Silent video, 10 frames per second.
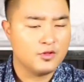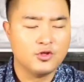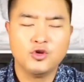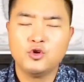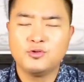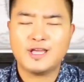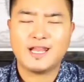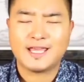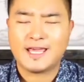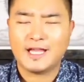new
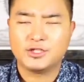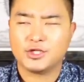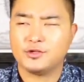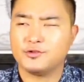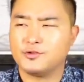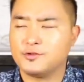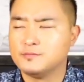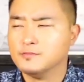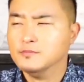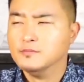dedications.